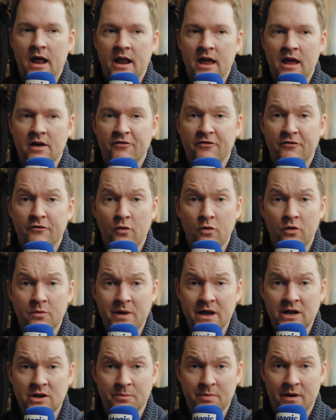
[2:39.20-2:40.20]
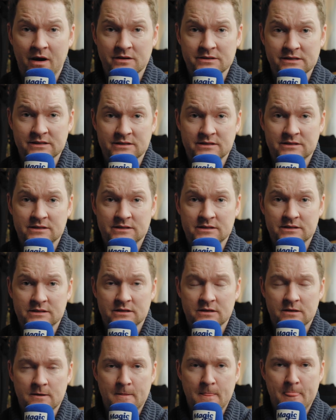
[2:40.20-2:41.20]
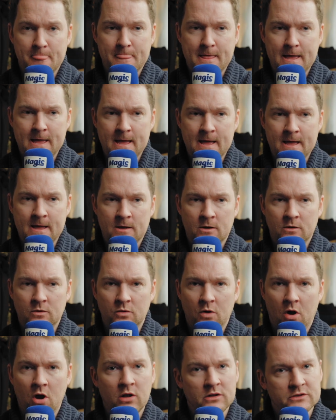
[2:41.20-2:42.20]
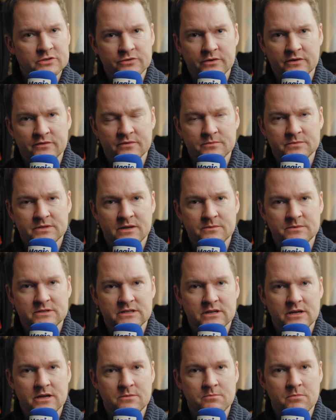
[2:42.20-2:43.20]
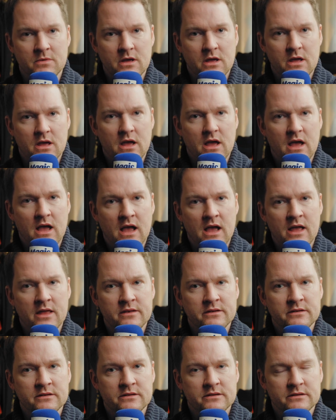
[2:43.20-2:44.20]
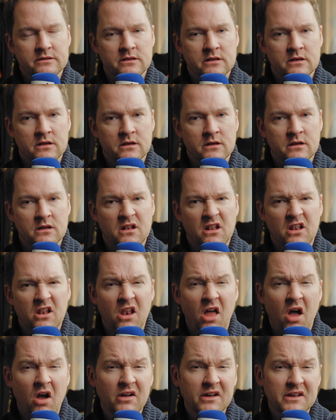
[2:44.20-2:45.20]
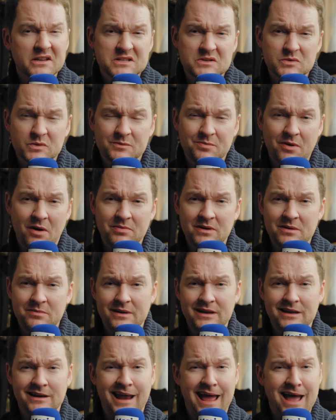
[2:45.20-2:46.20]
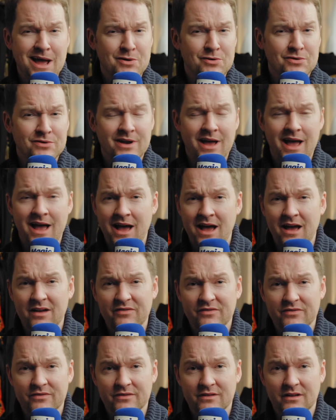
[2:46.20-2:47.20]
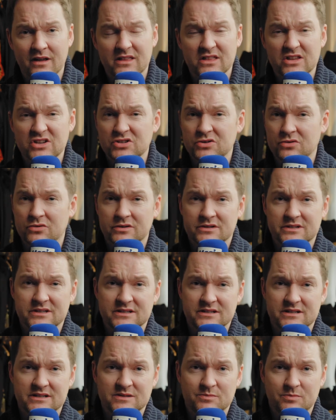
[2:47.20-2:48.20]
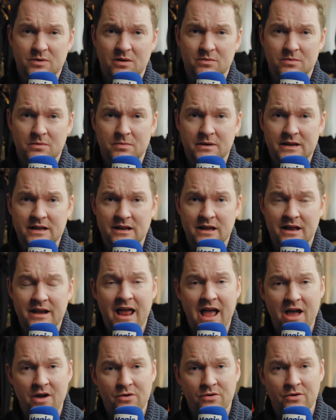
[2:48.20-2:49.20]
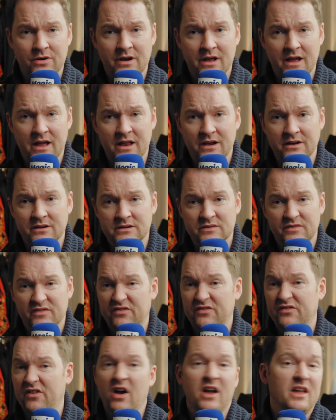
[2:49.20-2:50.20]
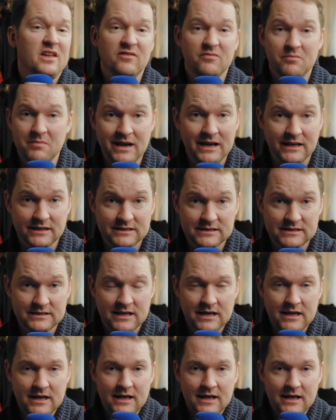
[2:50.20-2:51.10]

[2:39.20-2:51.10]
and I have 4 makeup artists who alter it from time to time. And the longest would probably be 1.5 hours and the shortest is probably 1 hour and 5 minutes.